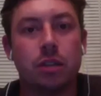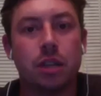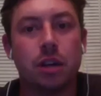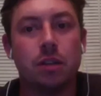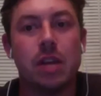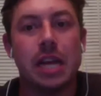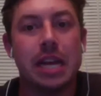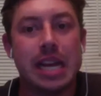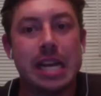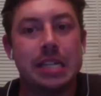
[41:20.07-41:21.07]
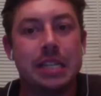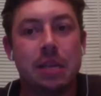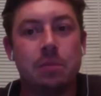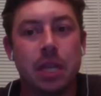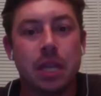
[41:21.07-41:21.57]
ago, he
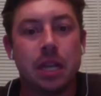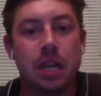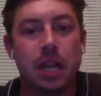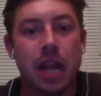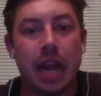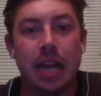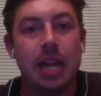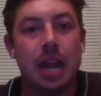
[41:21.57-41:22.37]
stepped in and he got